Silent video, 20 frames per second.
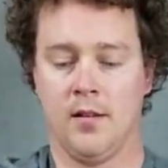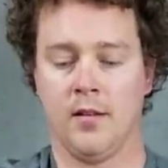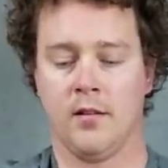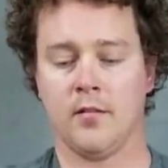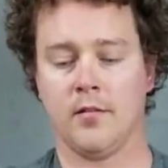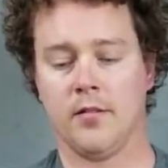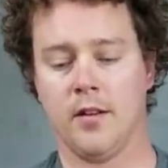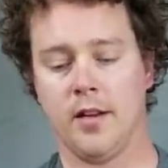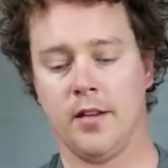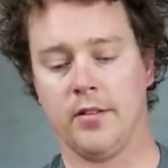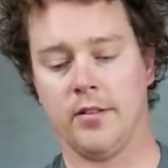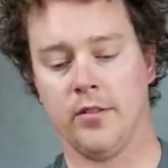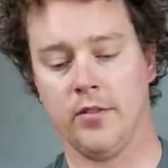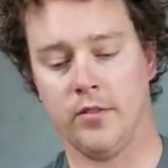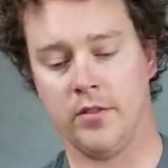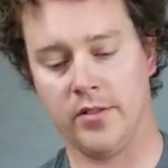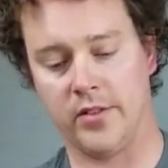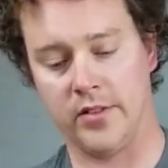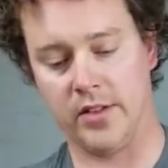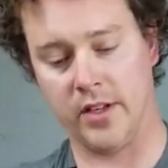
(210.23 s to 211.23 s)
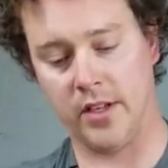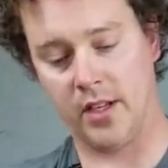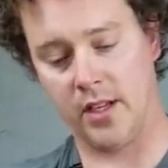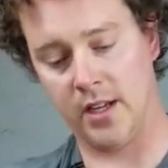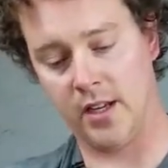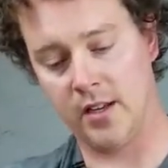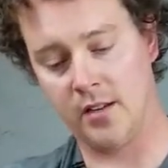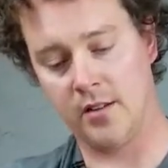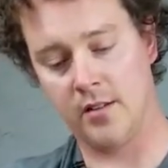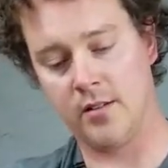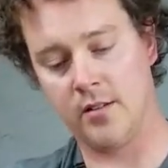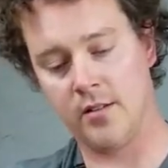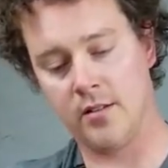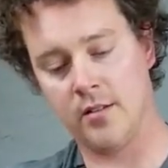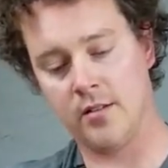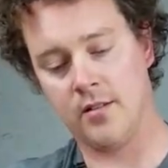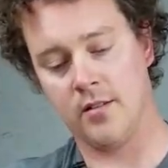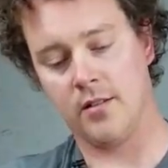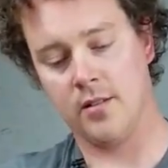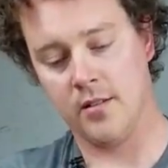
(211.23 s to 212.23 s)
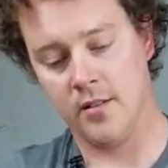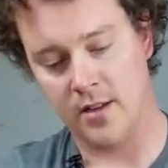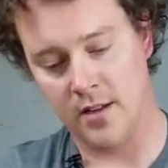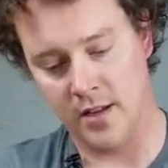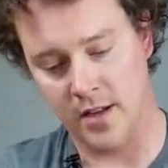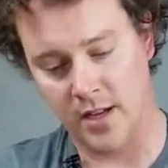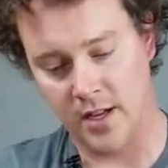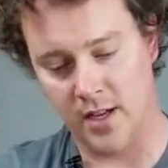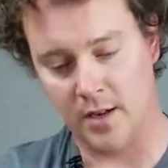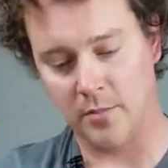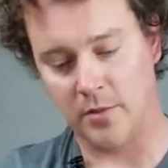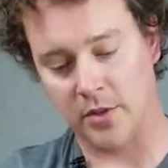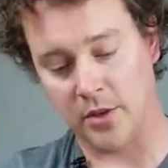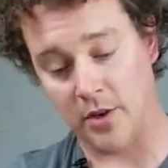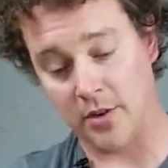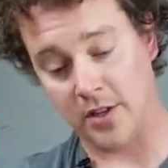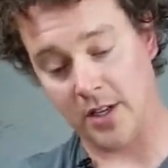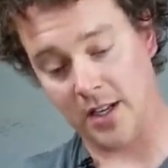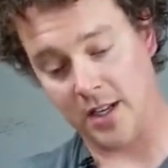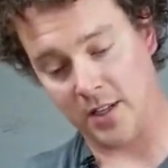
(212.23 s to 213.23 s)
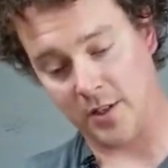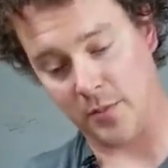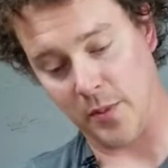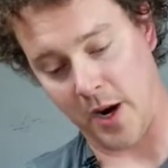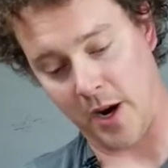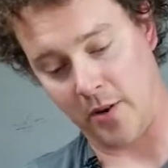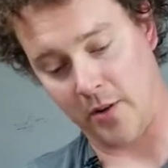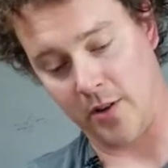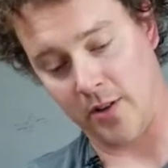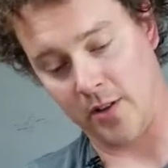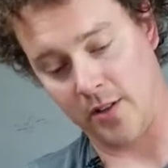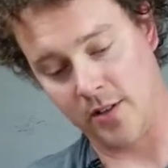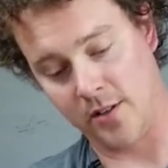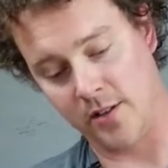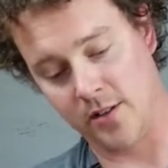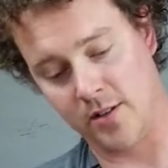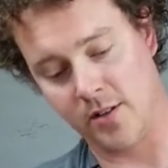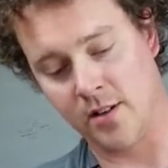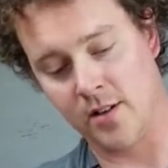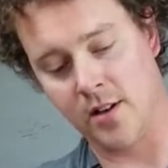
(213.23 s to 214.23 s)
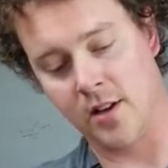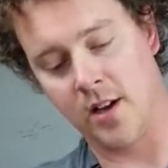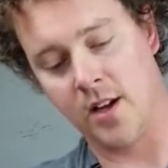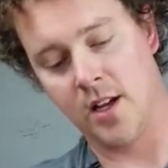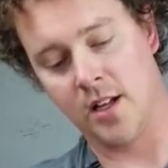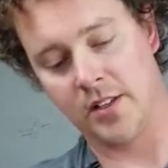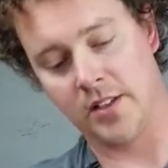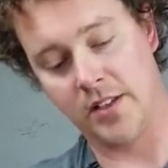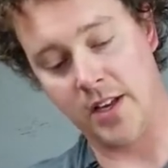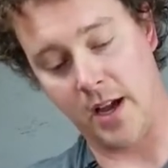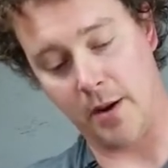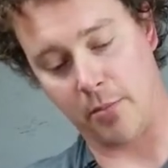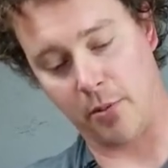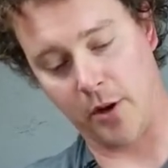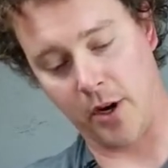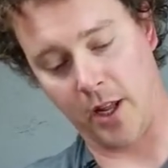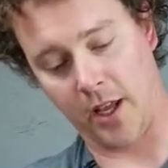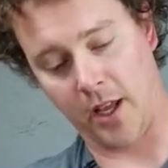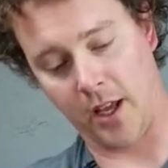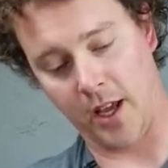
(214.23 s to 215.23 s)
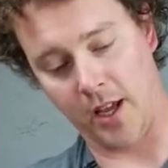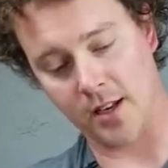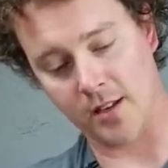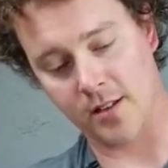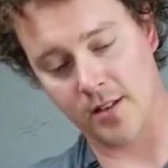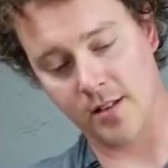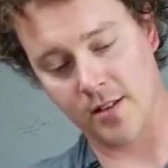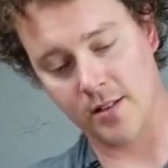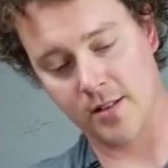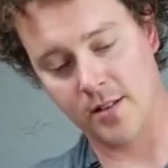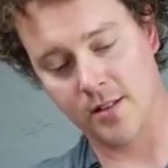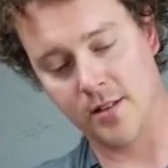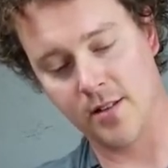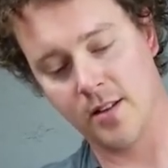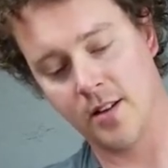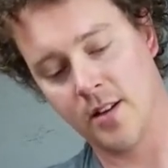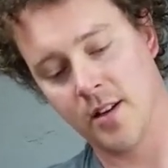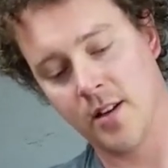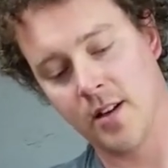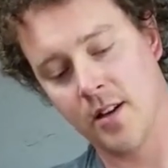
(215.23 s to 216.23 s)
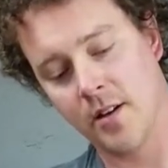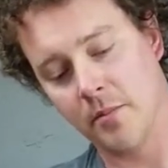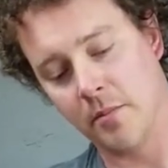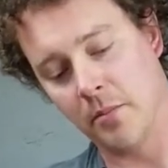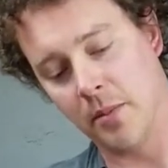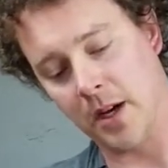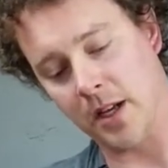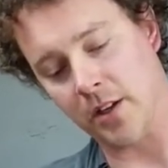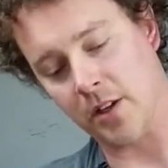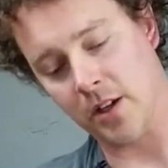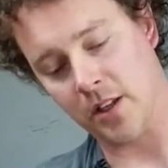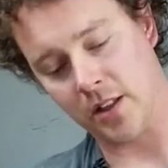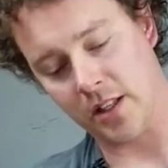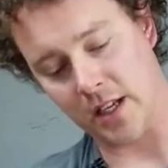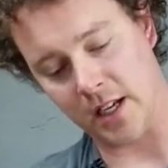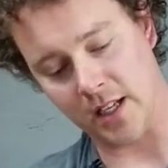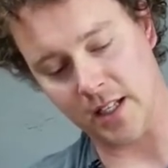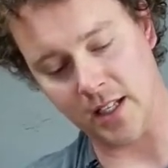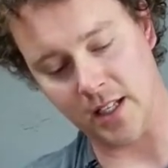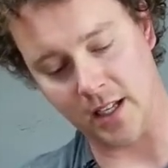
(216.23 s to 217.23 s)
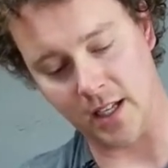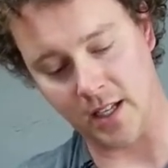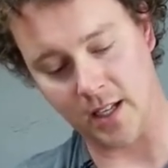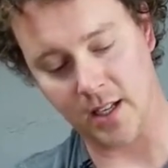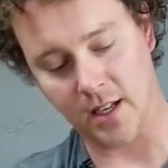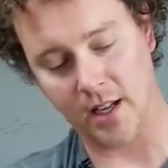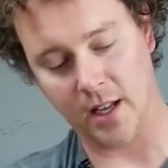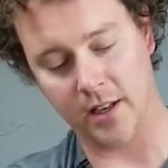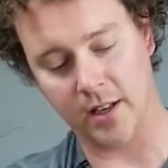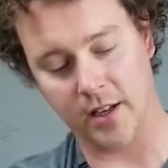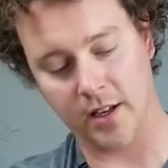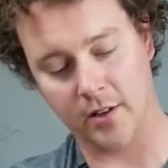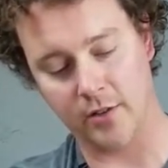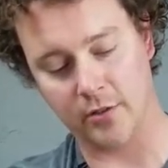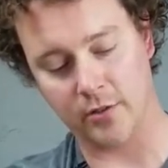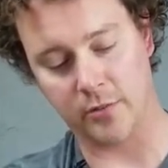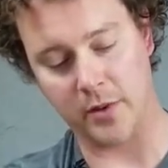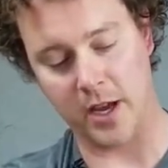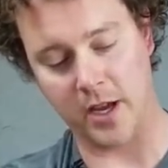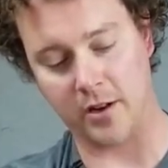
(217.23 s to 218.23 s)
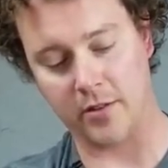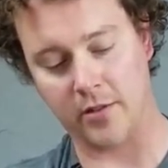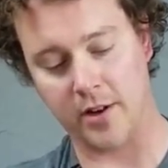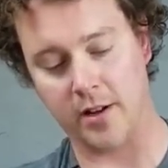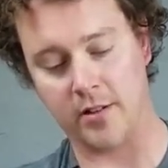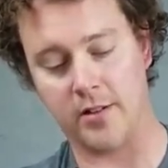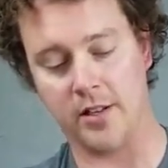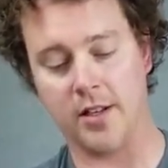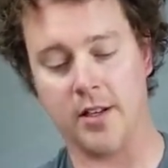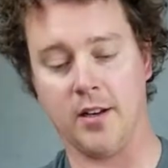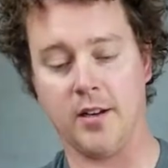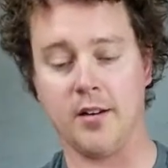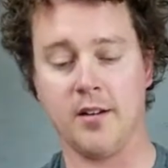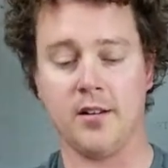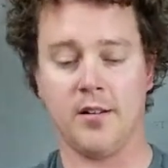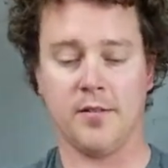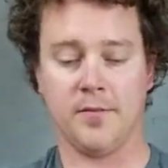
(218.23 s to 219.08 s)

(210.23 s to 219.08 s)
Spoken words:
Okay, so you can see I'm starting to get a spiral. It's not pretty yet, but you get the idea, and it goes back around here.